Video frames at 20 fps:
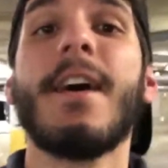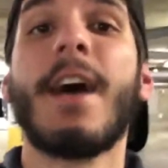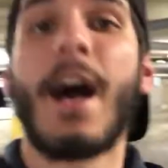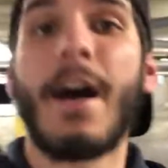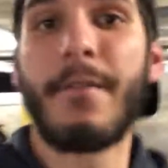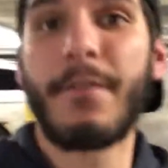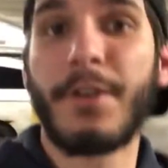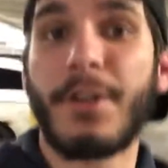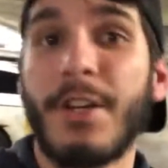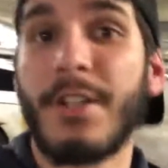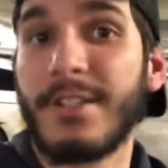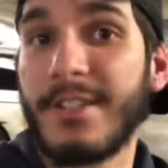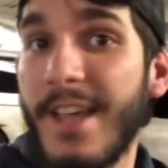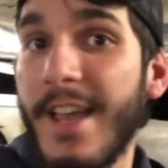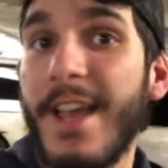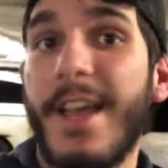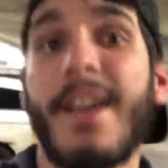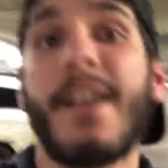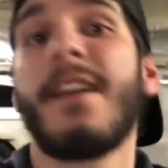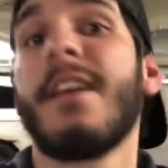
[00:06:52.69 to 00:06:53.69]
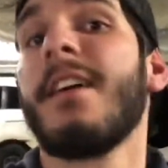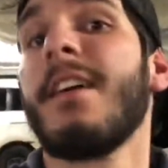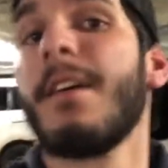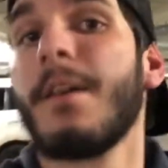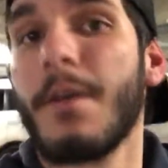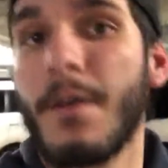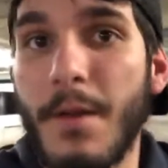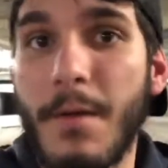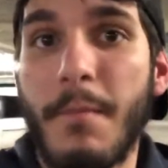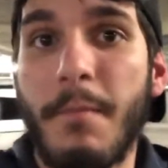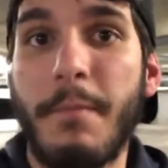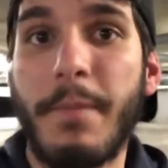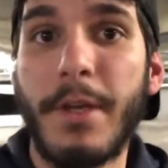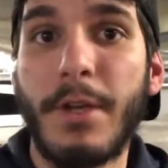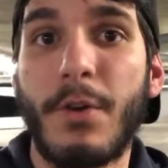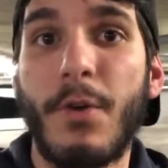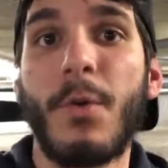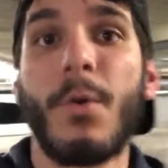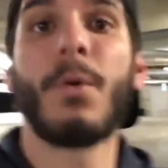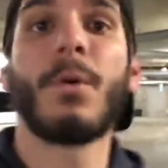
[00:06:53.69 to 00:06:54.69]
Have a good day. Be
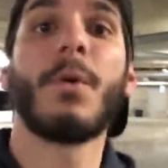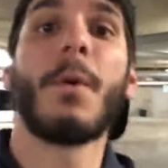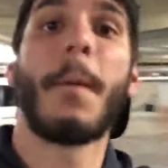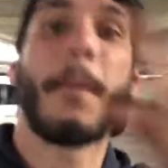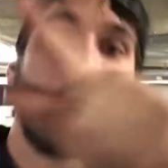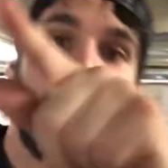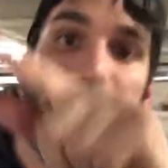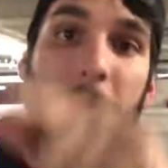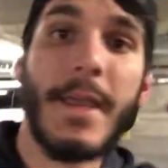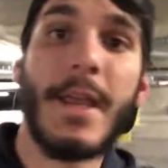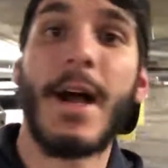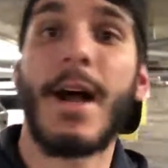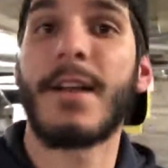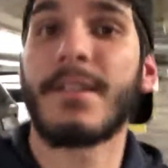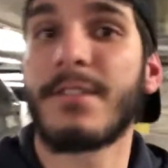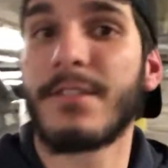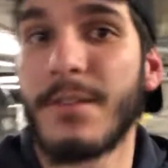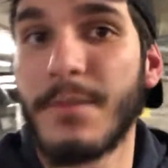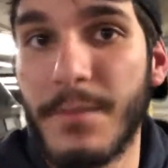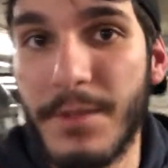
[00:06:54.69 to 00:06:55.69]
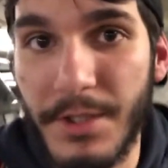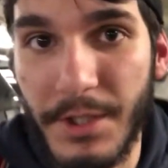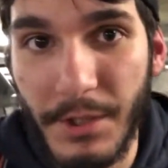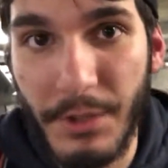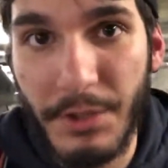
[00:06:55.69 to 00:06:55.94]
cool. Be awesome. See